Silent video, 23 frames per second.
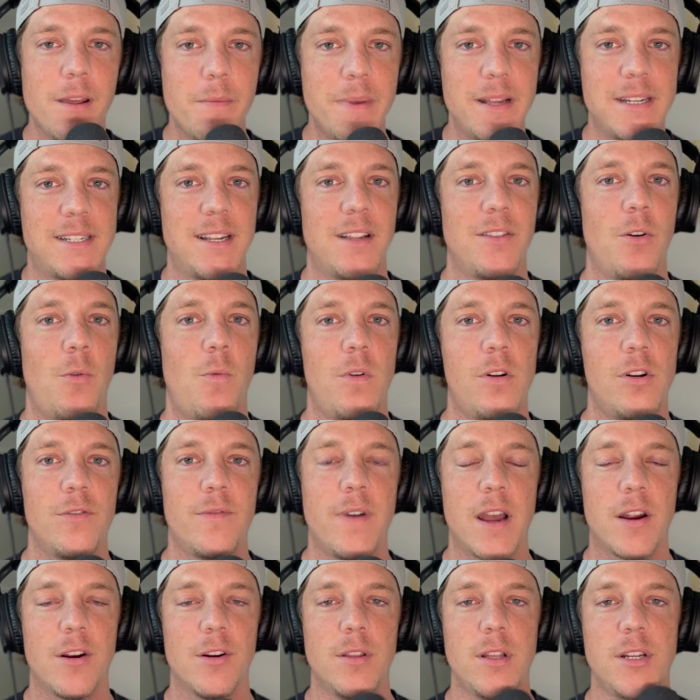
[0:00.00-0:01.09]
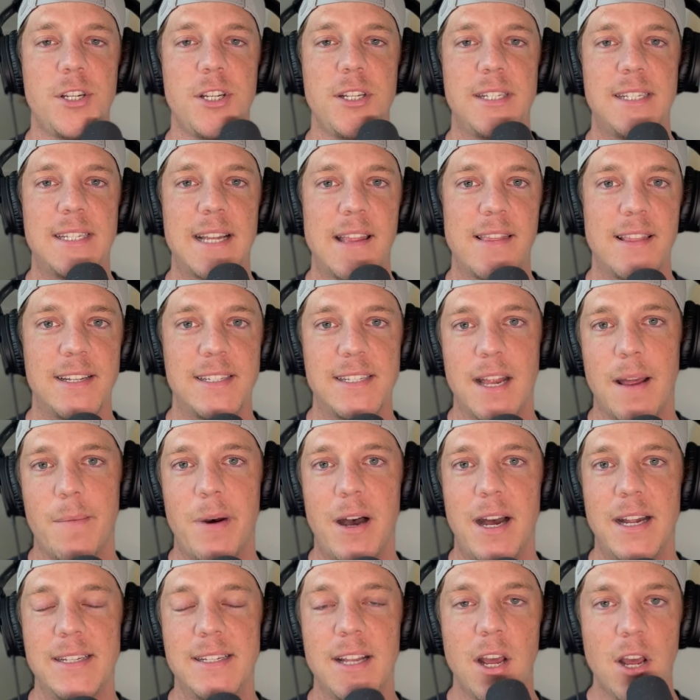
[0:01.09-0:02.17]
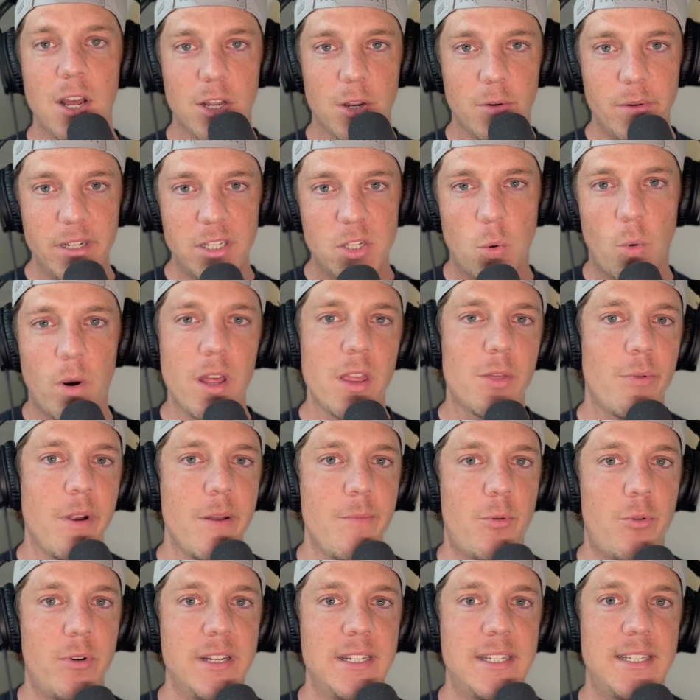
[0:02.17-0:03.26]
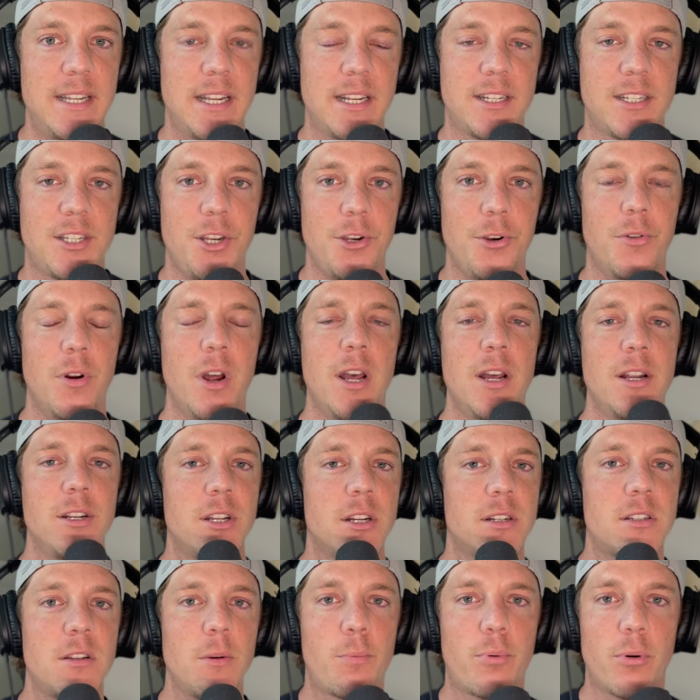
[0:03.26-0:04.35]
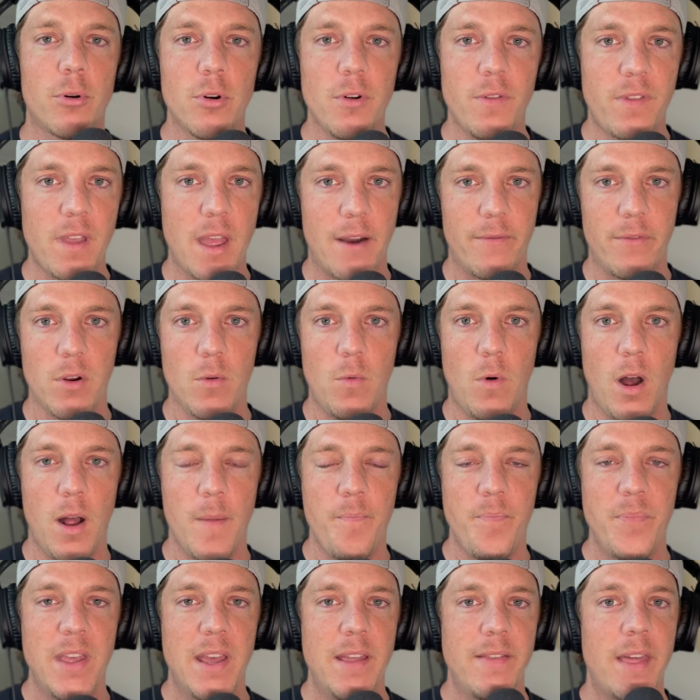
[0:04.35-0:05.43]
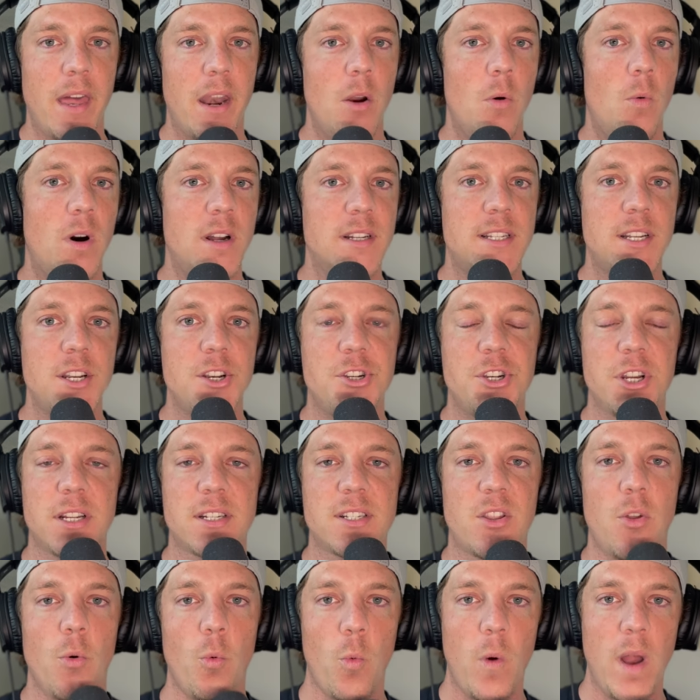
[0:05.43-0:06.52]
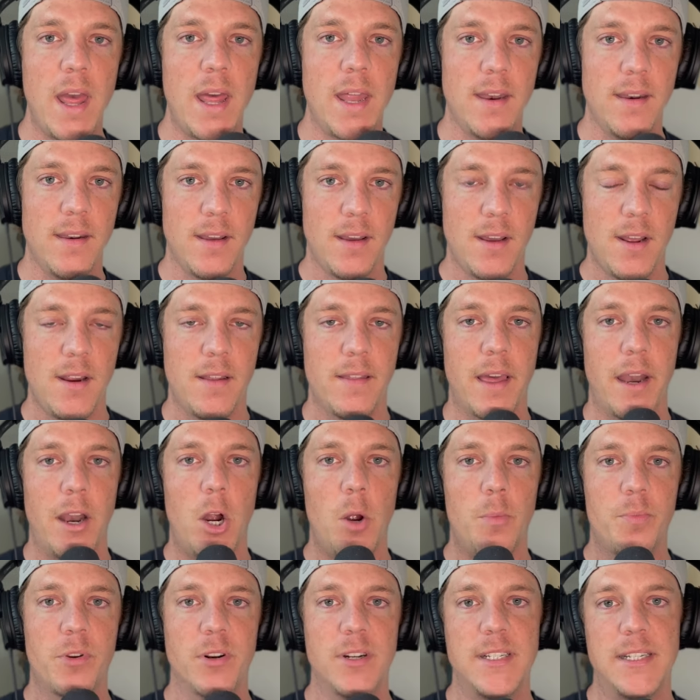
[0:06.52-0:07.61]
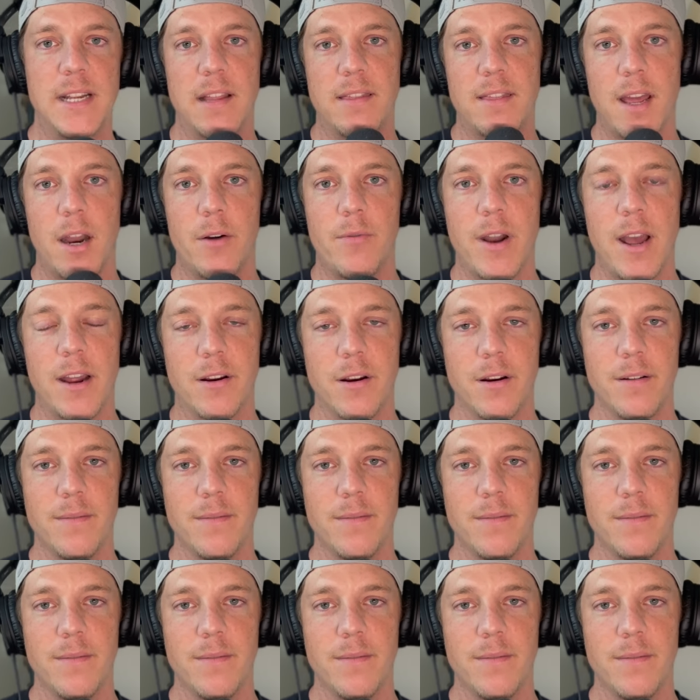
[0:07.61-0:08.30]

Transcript: missing the world record that she set in the semis, going 23.62, just to prove to everyone that it wasn't just the wind that helped her set that record.